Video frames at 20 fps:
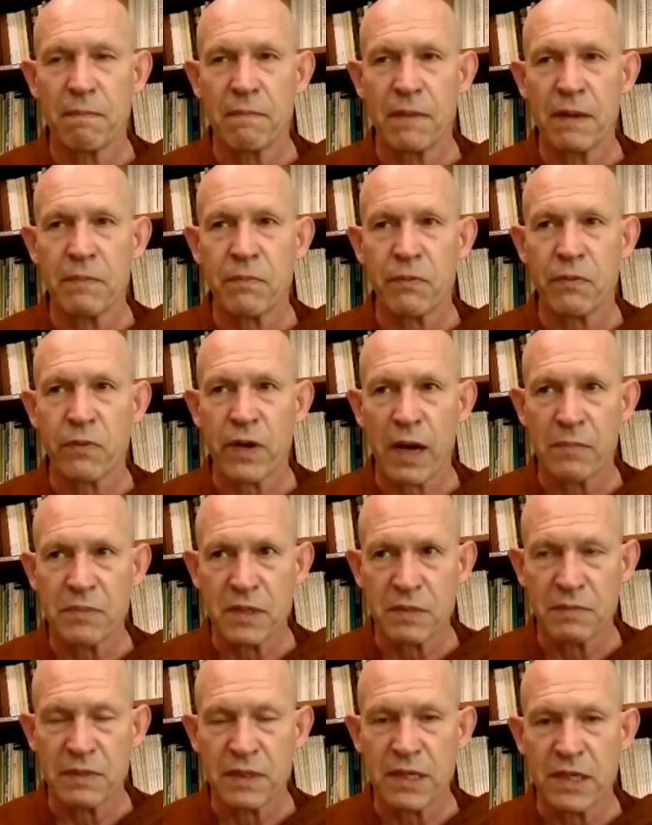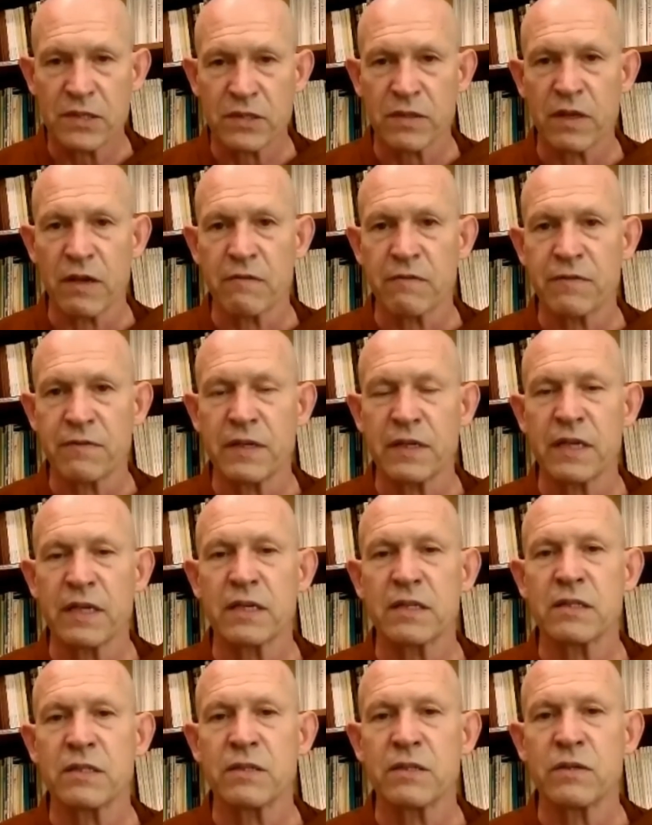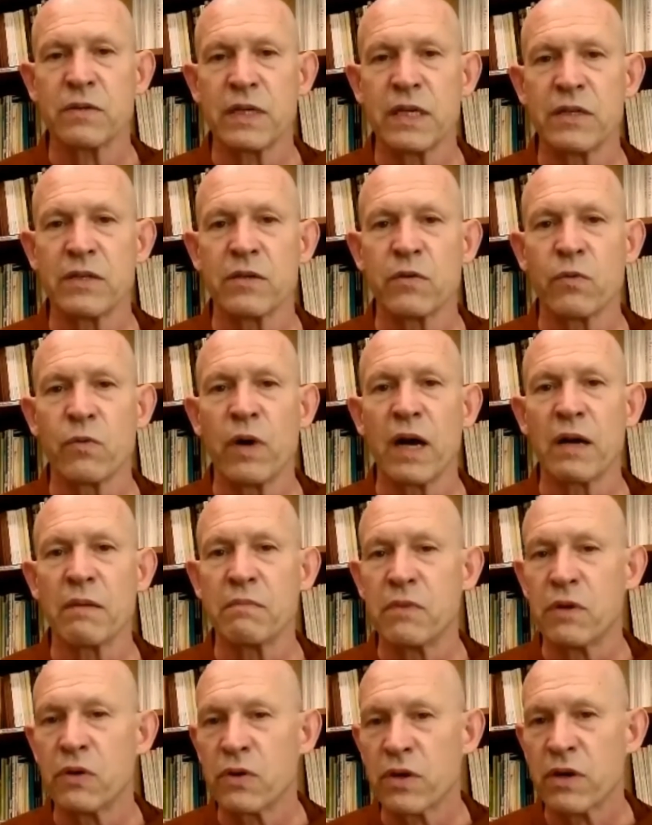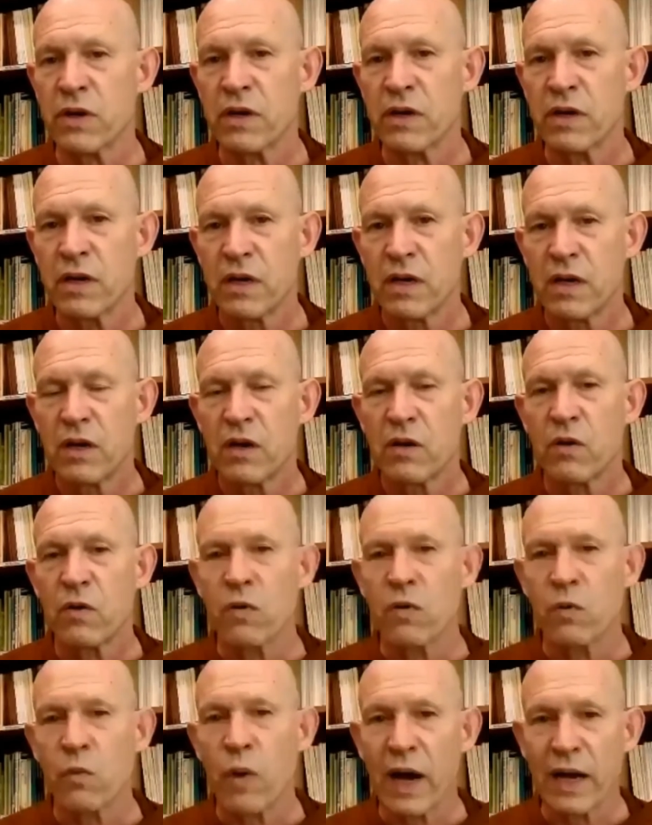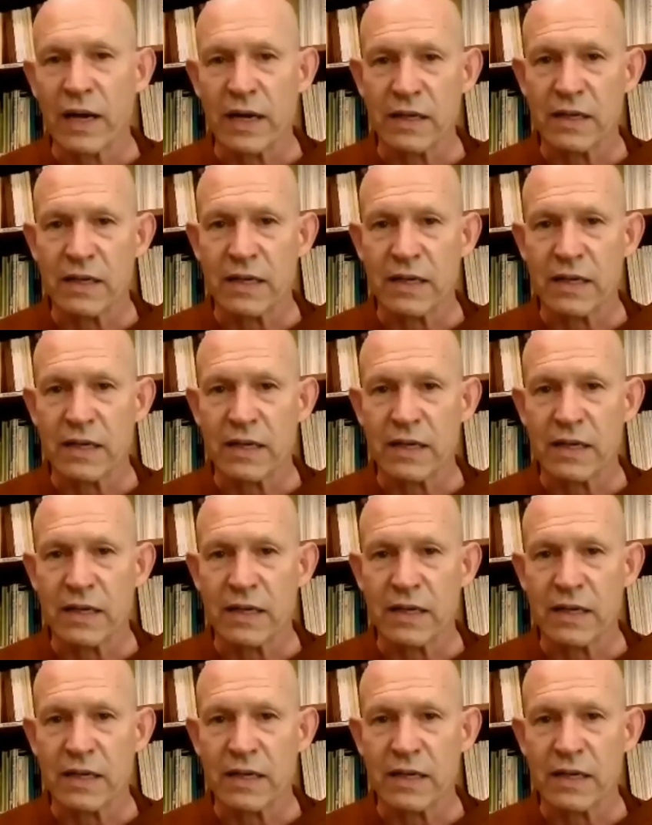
be prompted because of that feeling to either want more or want